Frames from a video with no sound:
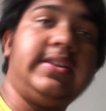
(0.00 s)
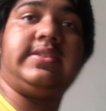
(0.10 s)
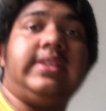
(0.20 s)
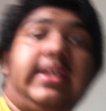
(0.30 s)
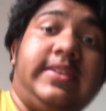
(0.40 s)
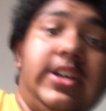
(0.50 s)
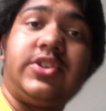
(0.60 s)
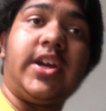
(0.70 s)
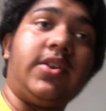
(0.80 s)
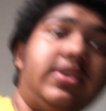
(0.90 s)
It's not their
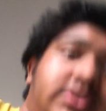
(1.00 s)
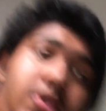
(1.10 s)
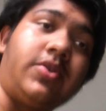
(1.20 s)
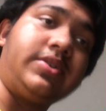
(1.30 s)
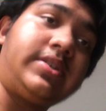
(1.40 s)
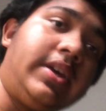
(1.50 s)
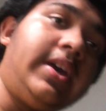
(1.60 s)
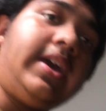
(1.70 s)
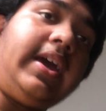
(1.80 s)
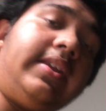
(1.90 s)
channel. It's yours.
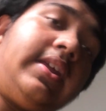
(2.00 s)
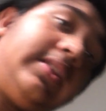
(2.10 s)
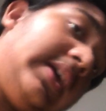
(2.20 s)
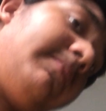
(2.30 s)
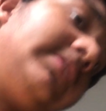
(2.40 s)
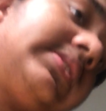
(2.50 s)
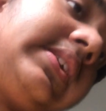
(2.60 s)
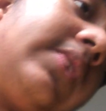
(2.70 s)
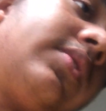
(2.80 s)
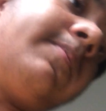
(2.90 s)
And that might
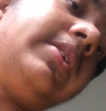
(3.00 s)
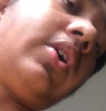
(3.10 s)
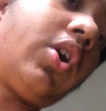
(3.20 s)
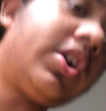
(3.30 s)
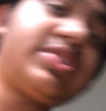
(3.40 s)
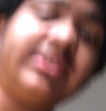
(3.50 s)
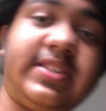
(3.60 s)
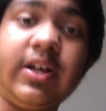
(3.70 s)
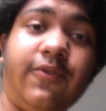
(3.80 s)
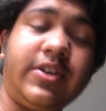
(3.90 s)
sound a bit harsh and
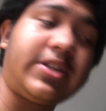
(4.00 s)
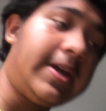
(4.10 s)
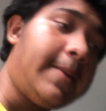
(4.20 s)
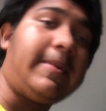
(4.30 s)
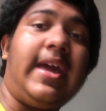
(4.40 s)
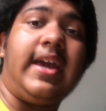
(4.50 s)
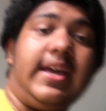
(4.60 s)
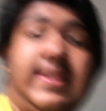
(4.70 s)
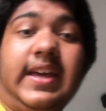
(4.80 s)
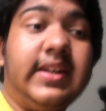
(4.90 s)
selfish, but hey,
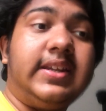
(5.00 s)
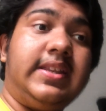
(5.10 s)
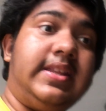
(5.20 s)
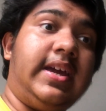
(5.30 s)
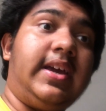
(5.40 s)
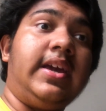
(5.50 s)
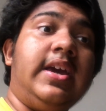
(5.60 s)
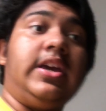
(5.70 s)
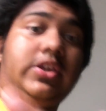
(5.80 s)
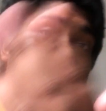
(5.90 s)
at the end of the day,
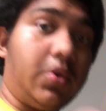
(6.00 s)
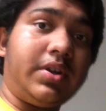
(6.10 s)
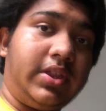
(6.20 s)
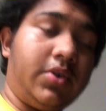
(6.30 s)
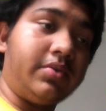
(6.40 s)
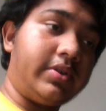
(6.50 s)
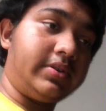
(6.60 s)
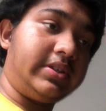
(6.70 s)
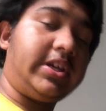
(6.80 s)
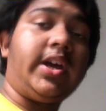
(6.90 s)
you're the owner of
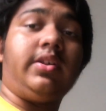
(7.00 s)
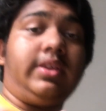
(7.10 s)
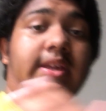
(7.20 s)
the channel.